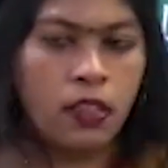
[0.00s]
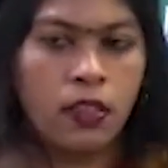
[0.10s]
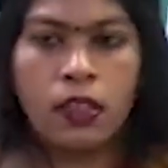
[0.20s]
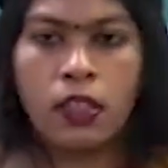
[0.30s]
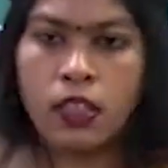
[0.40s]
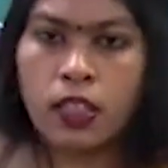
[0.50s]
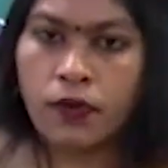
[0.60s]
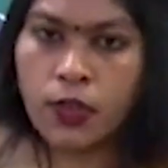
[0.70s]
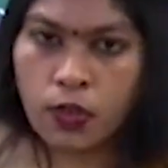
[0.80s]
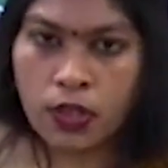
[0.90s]
it
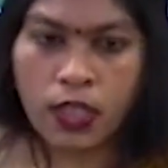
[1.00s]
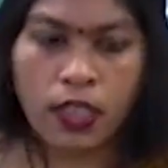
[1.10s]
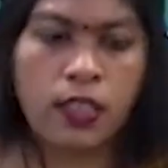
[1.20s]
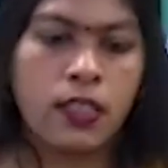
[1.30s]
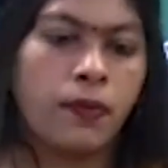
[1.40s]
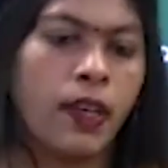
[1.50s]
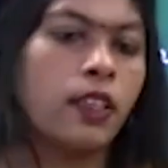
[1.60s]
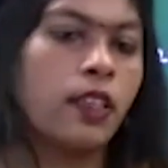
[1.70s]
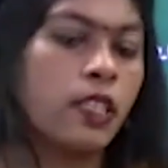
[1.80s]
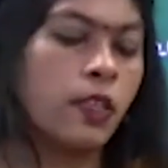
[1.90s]
refers to the tendency where the
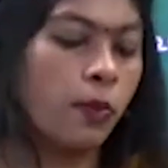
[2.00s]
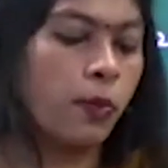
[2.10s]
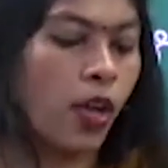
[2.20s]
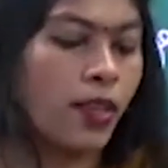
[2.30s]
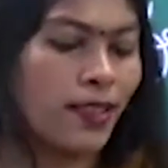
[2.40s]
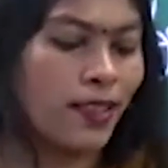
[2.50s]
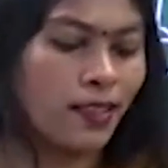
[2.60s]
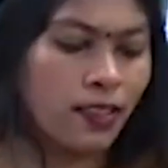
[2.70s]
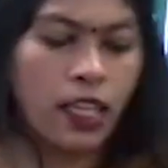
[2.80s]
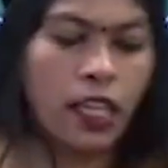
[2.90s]
receiver, process
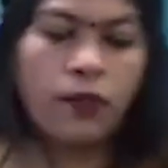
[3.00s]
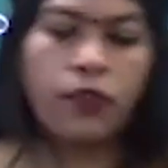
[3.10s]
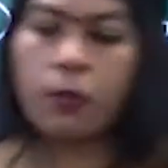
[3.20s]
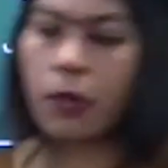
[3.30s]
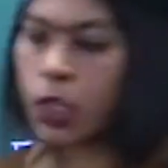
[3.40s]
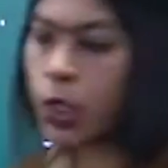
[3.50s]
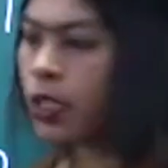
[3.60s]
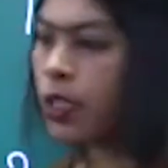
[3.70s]
the information